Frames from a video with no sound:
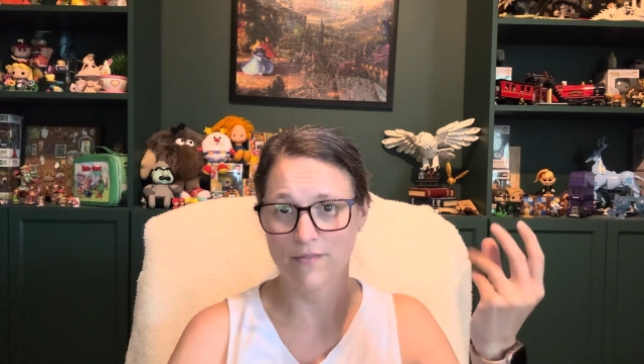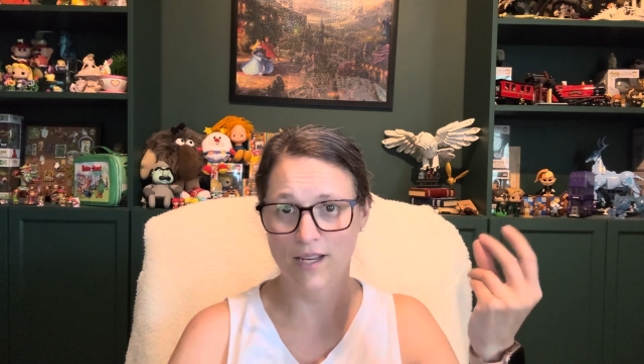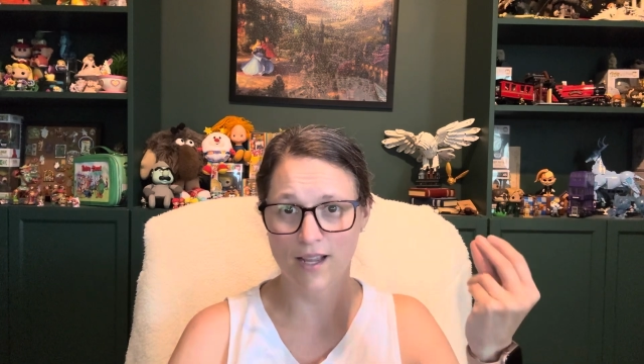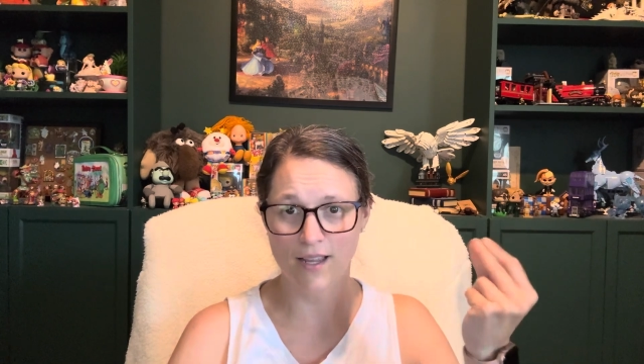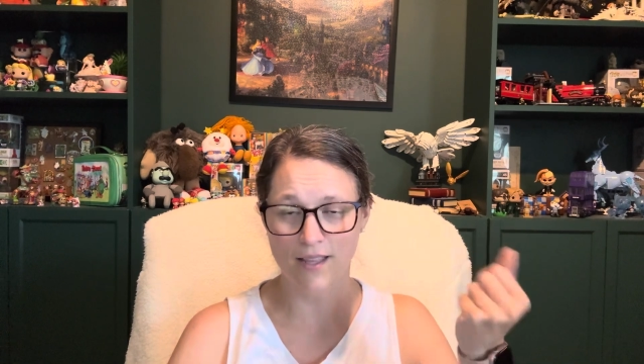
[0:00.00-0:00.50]

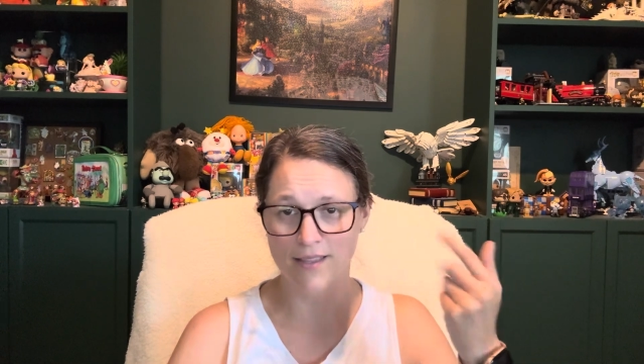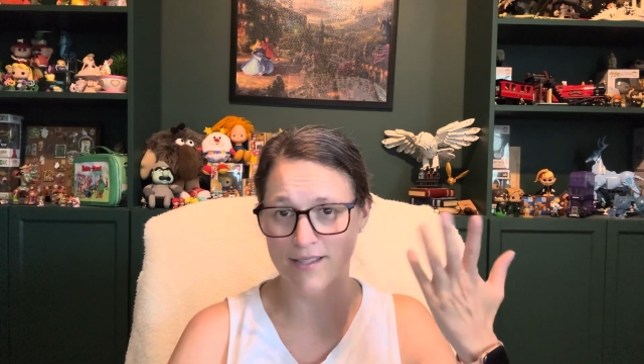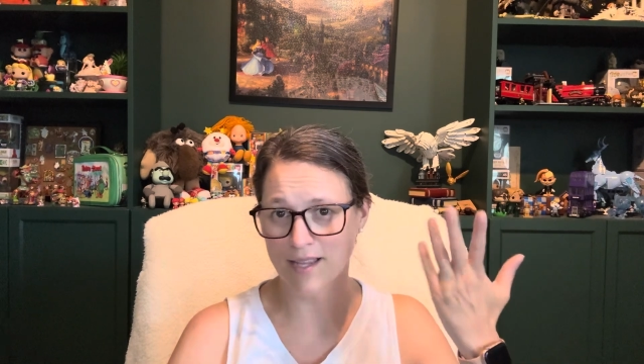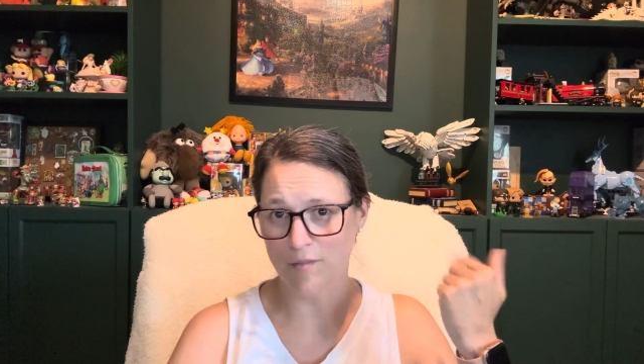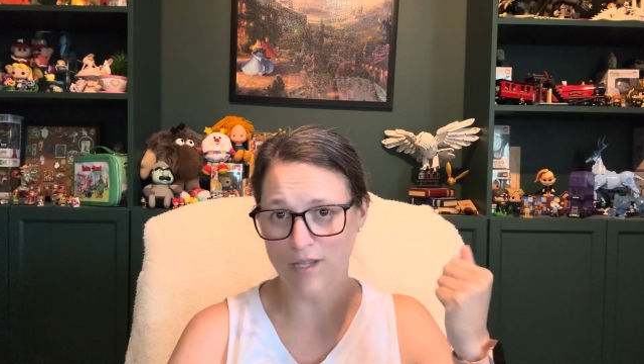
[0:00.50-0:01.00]
that I got the
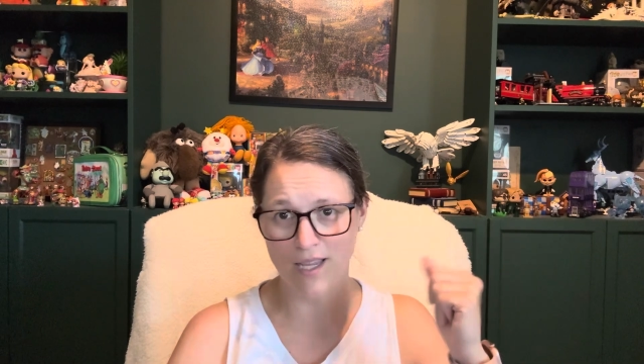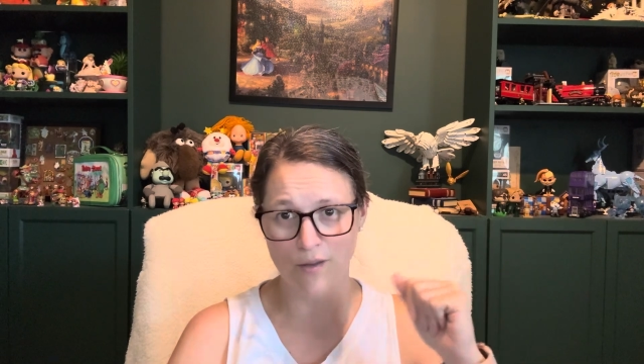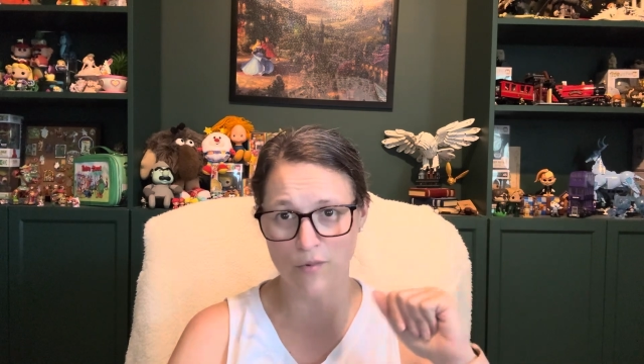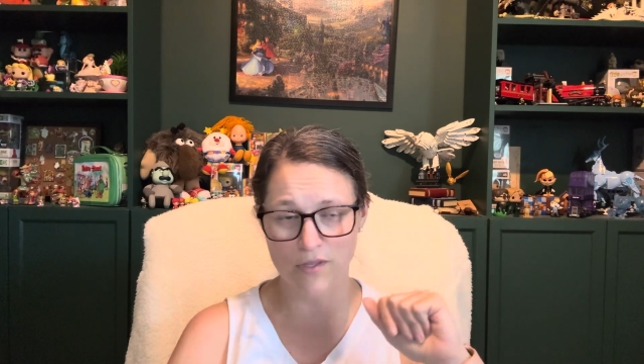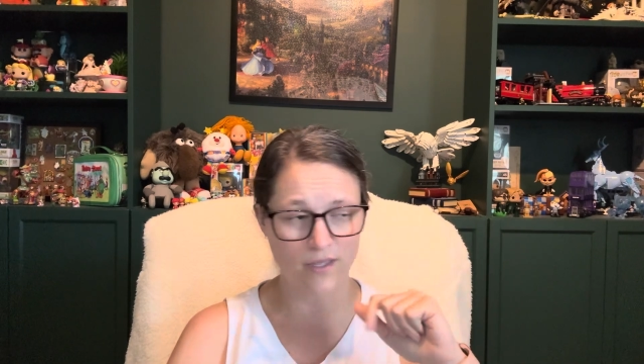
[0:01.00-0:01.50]
same day
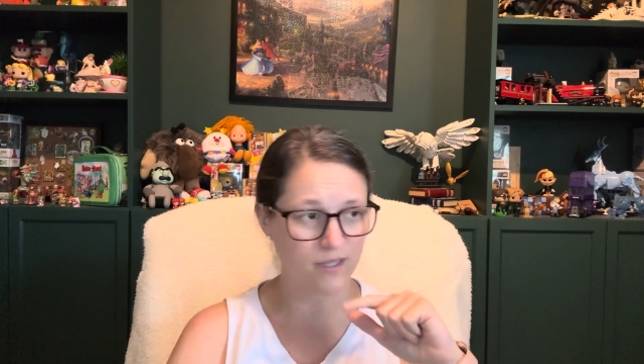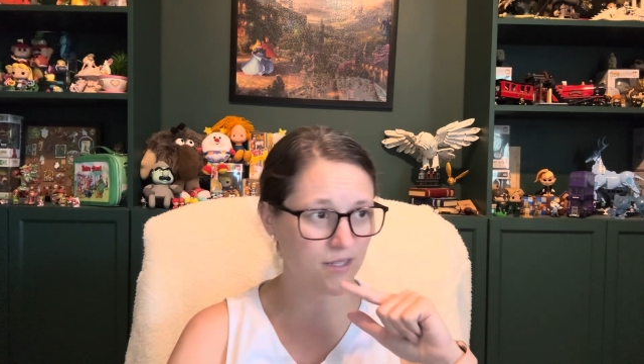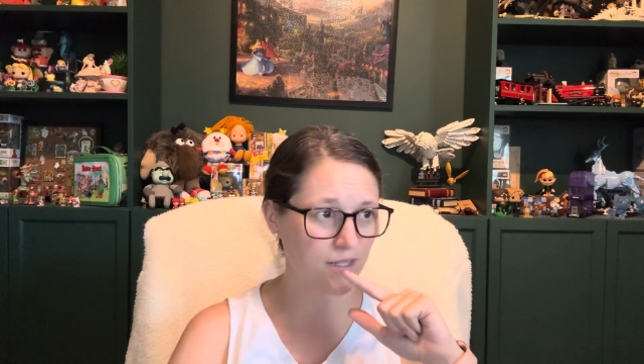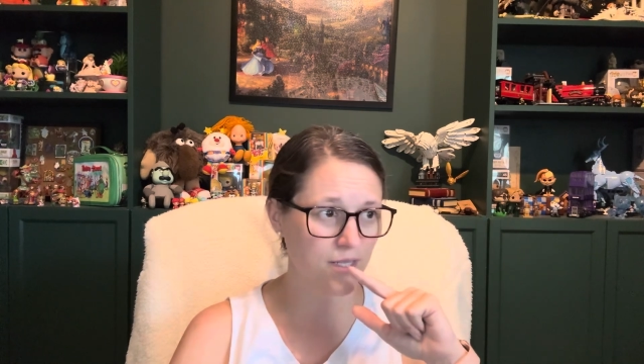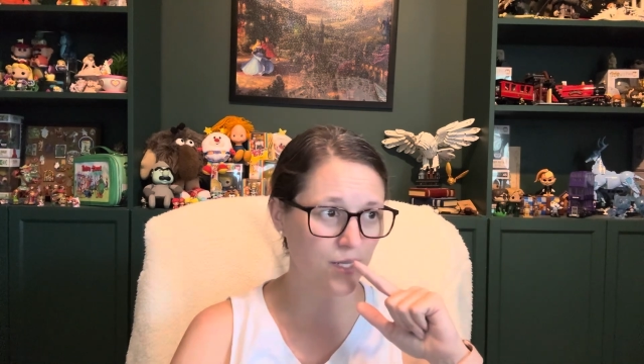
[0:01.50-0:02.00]
it was
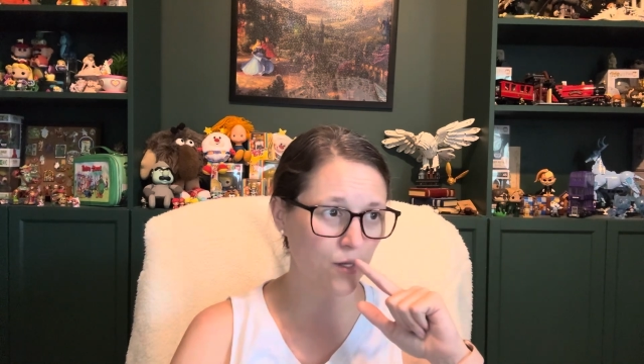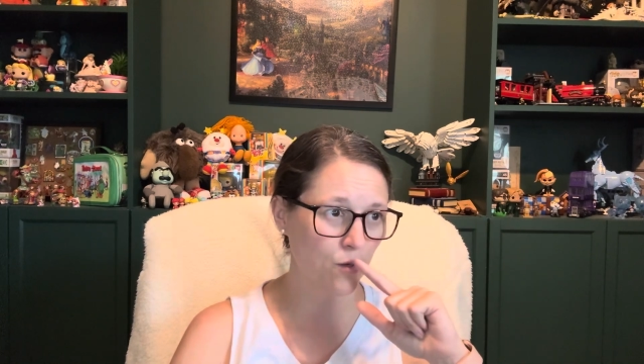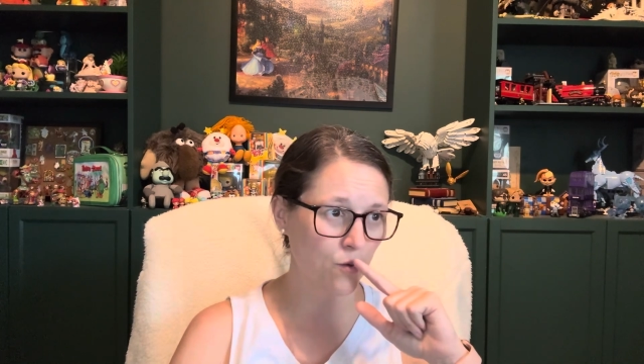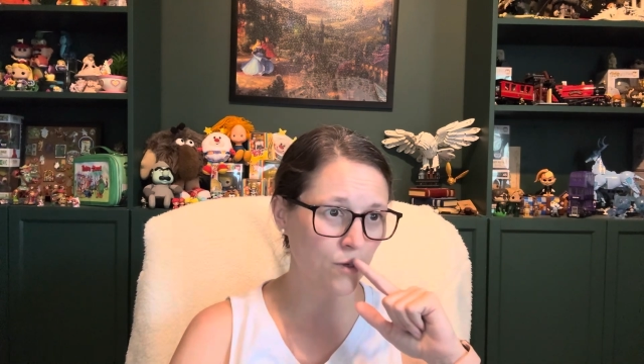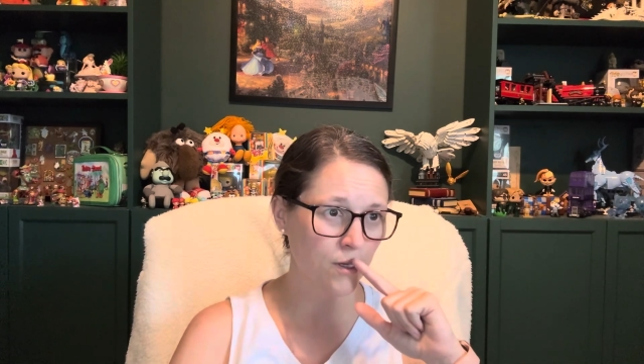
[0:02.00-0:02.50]
listed. So